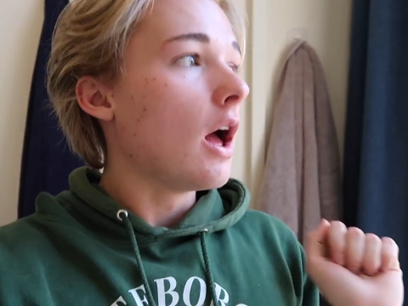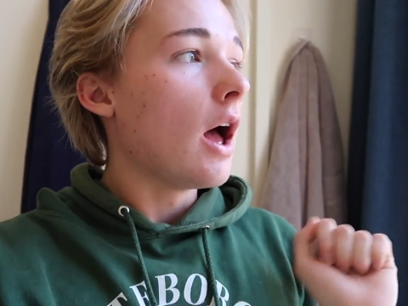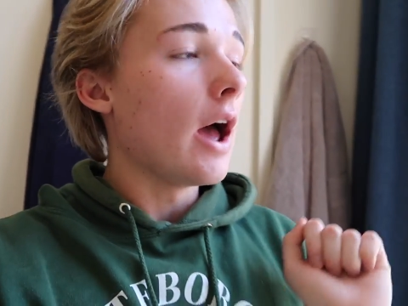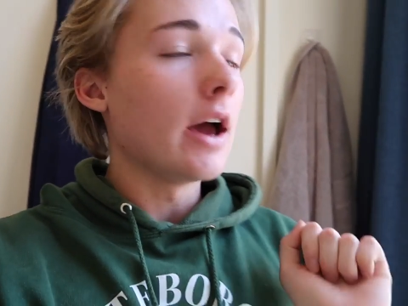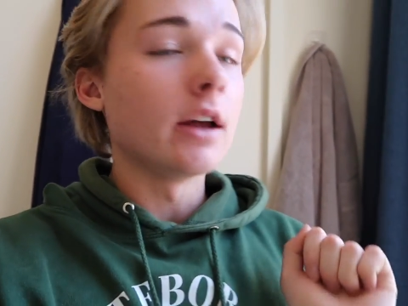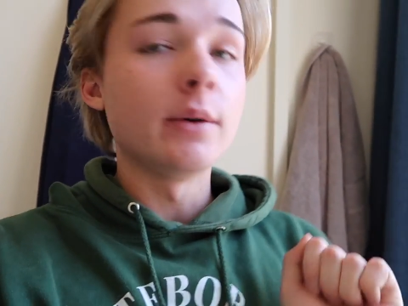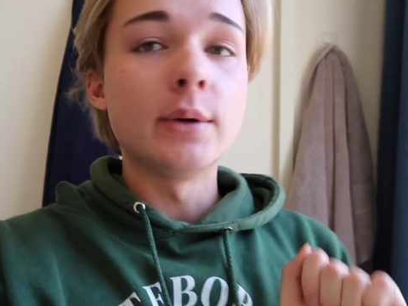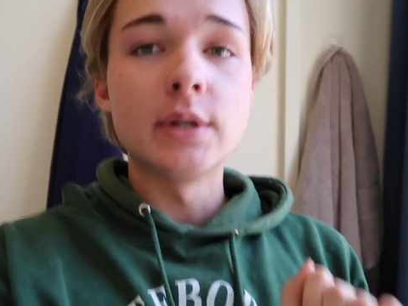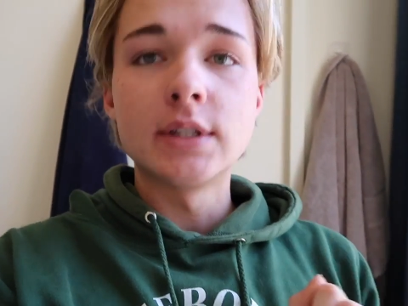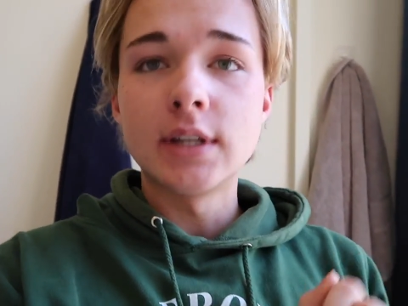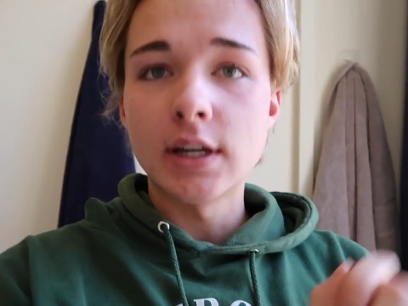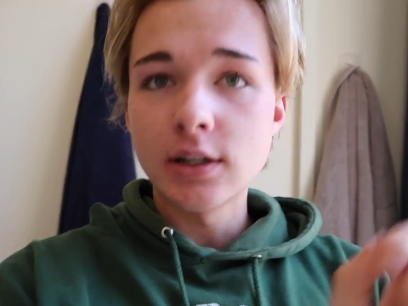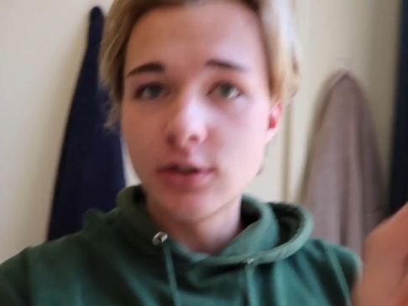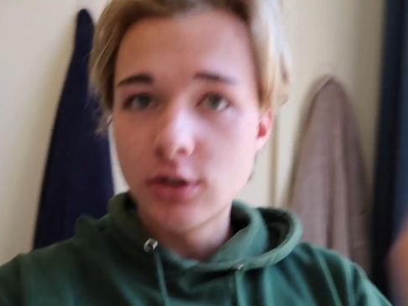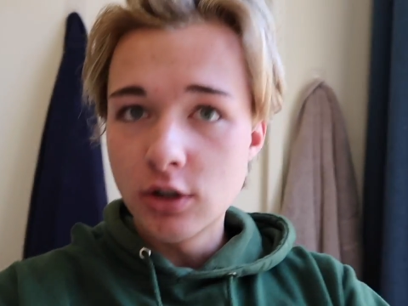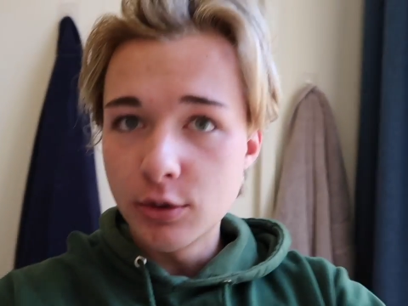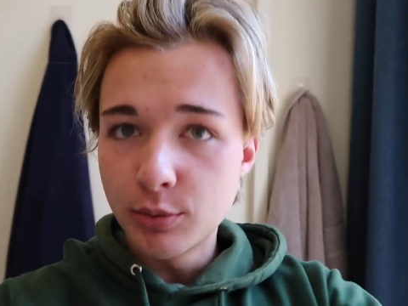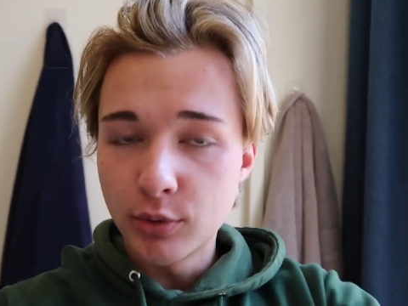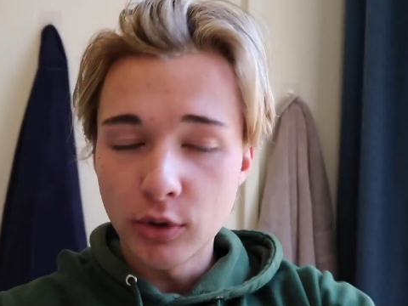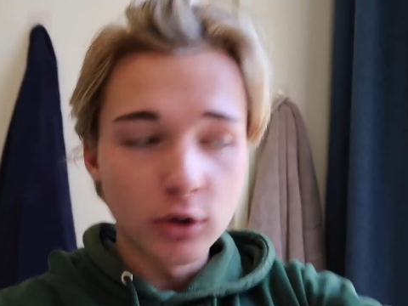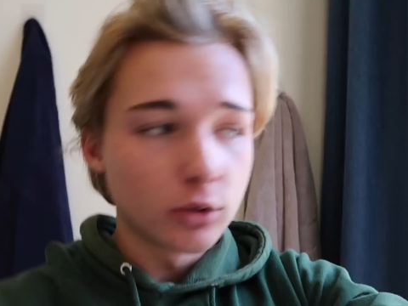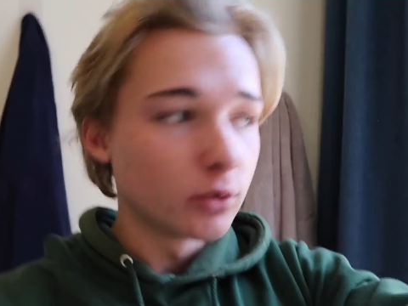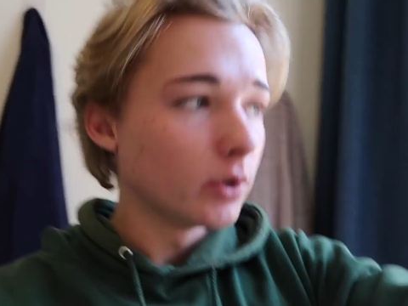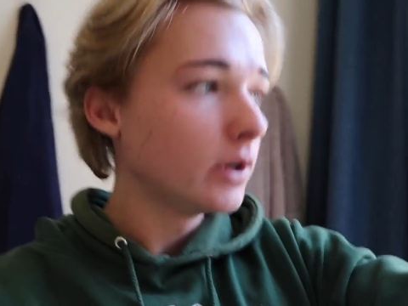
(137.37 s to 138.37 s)
Anyways, that's
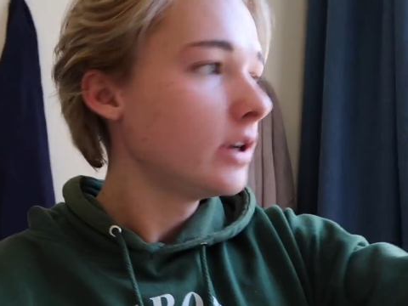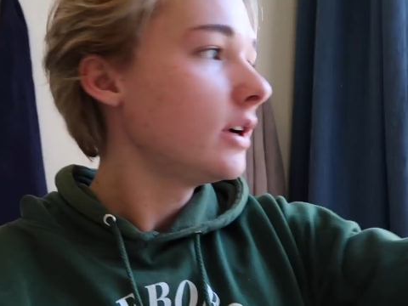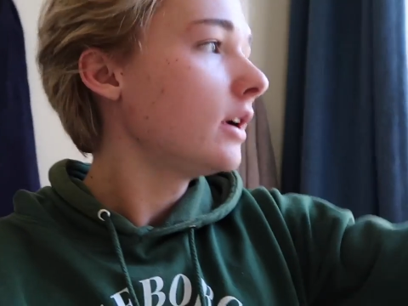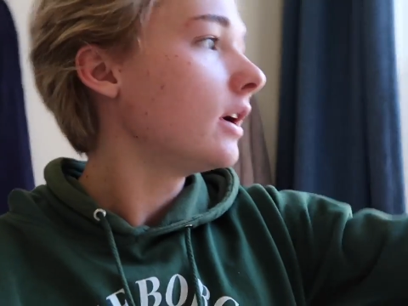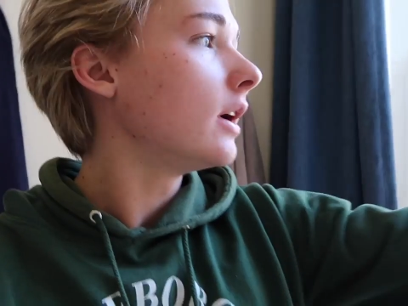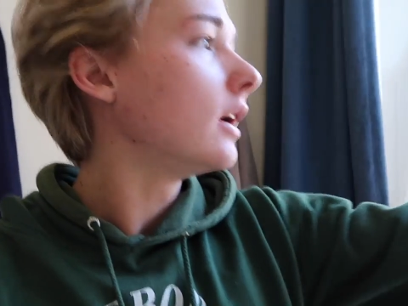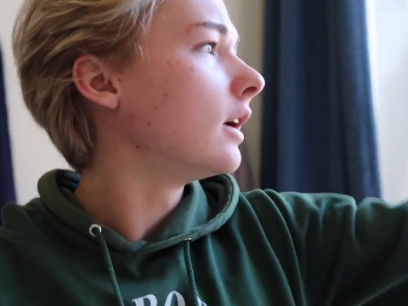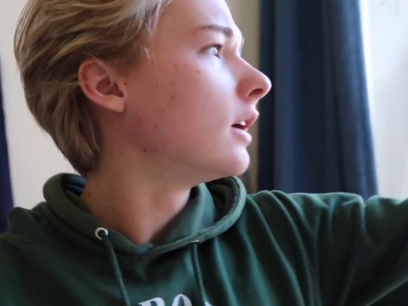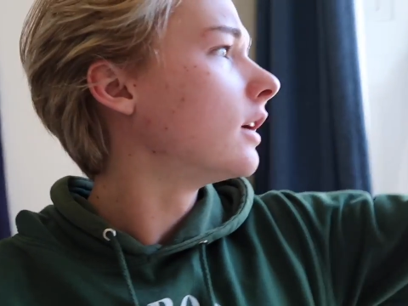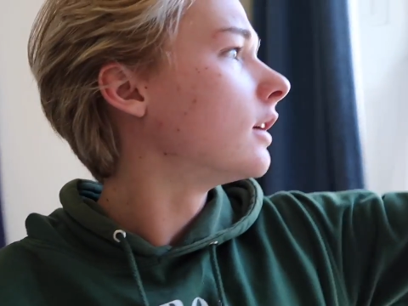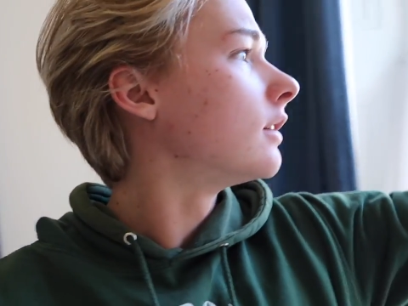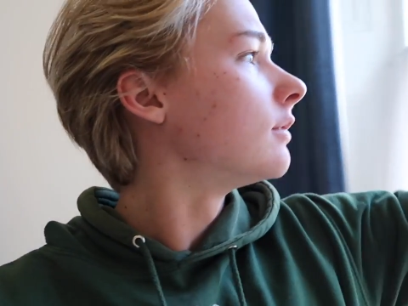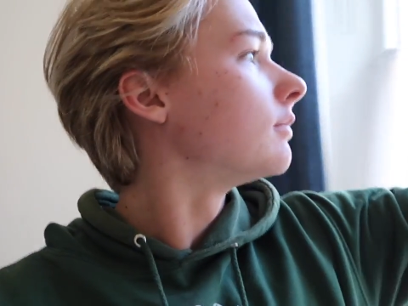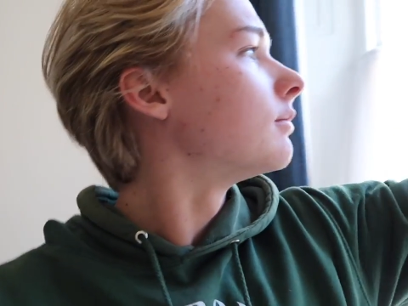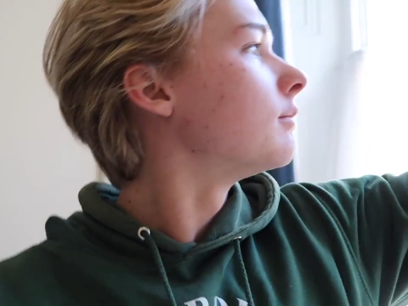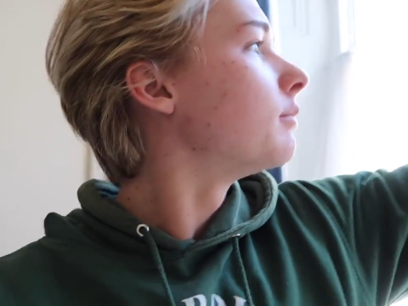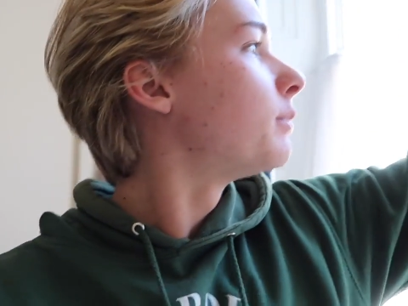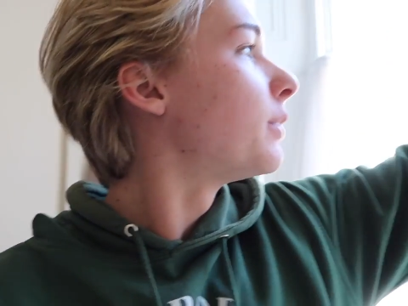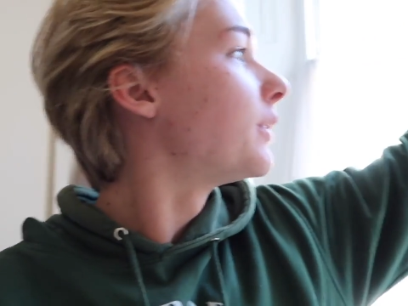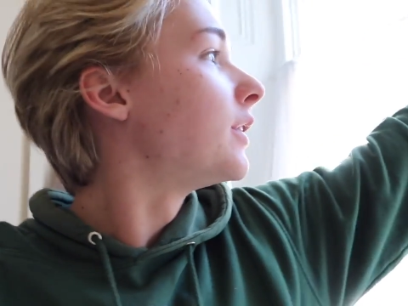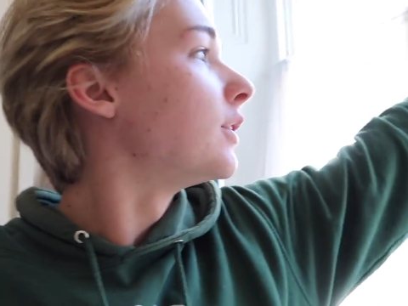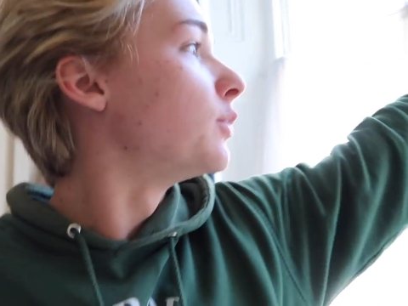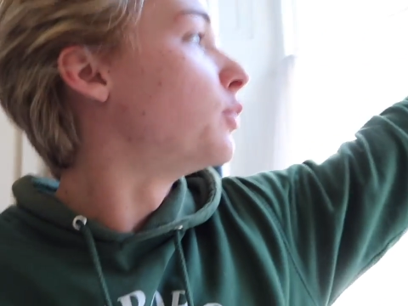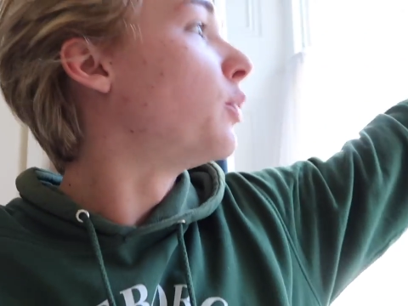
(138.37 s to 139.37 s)
super awkward.
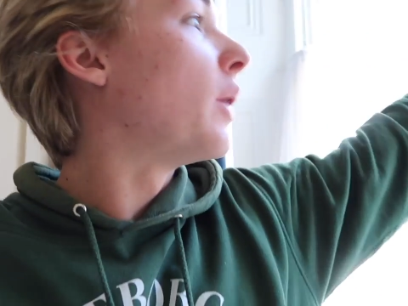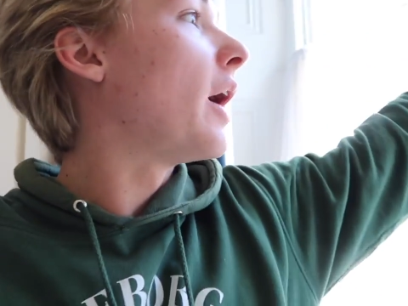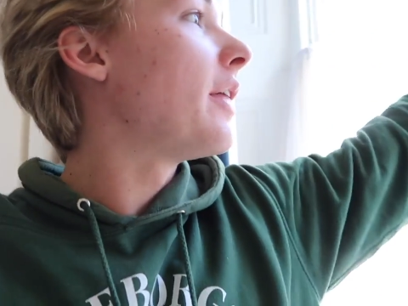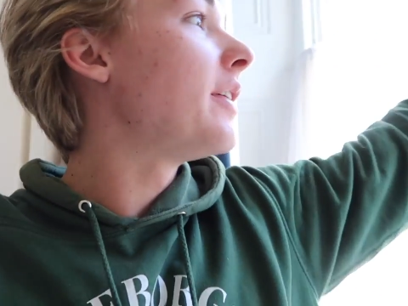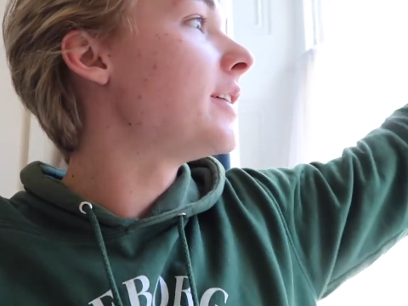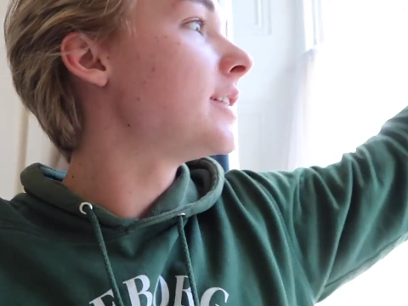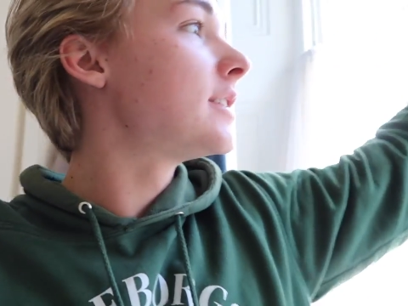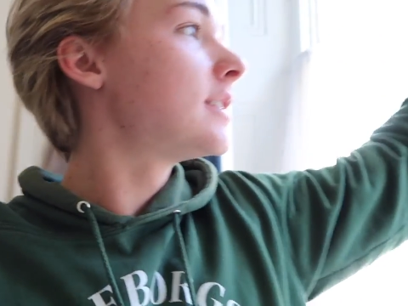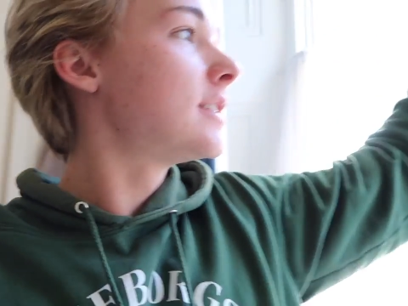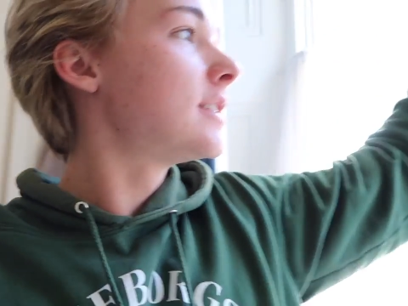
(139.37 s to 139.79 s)
But the weather